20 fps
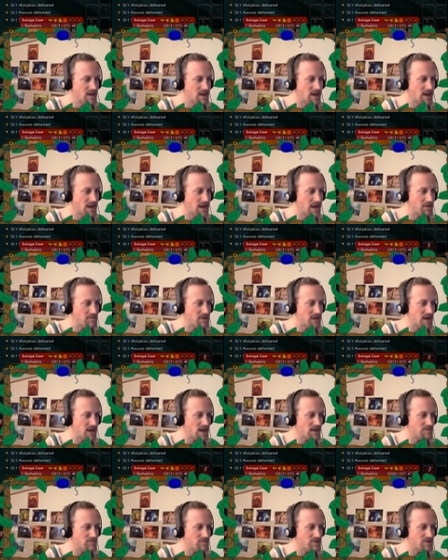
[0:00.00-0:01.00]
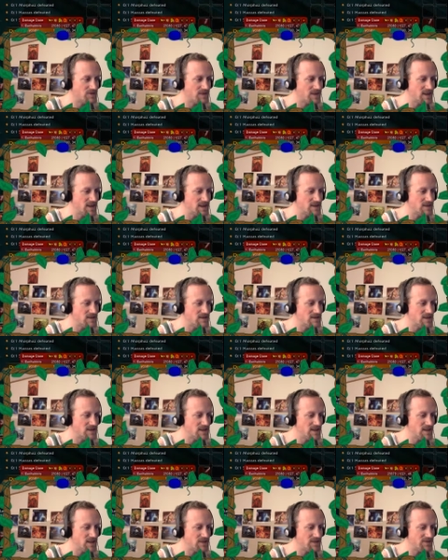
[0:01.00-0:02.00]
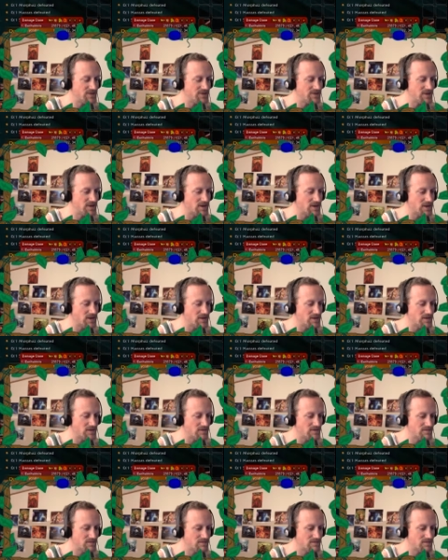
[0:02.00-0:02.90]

I'm not particularly concerned.